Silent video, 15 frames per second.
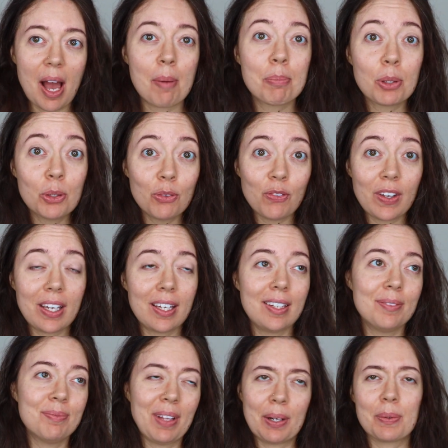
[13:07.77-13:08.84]
a
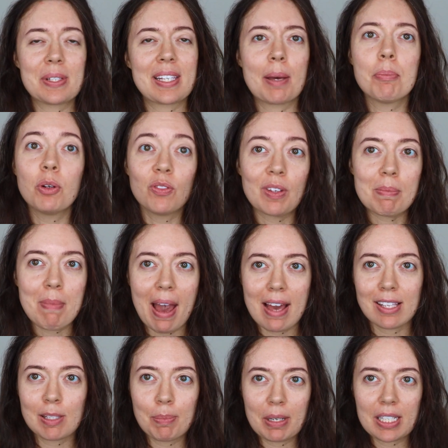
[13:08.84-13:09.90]
poofy, I don't want to say a poofy
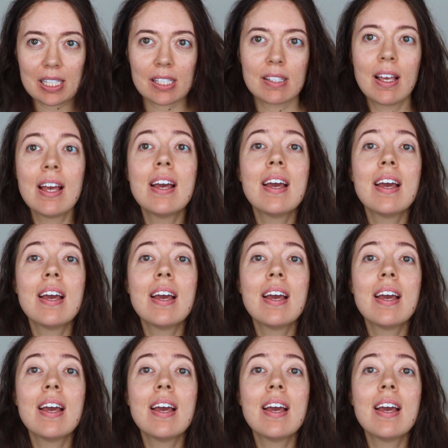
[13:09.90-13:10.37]
mess, but it's